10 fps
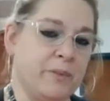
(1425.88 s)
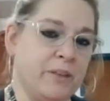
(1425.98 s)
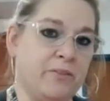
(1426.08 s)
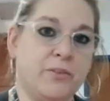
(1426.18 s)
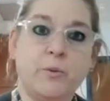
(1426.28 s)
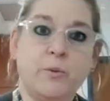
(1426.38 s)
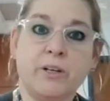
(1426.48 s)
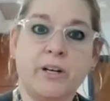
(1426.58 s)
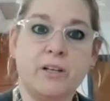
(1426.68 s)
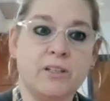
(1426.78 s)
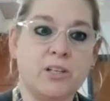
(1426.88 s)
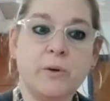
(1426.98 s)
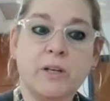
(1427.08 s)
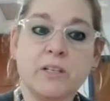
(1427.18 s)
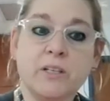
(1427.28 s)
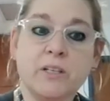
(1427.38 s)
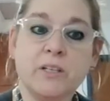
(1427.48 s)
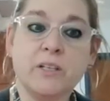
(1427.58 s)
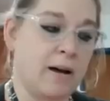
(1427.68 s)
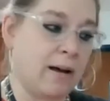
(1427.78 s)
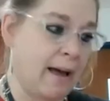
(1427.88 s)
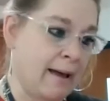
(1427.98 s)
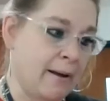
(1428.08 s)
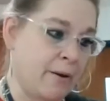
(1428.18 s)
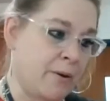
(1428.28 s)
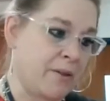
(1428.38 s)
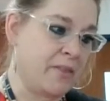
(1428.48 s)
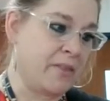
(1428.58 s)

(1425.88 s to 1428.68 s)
If you can talk about how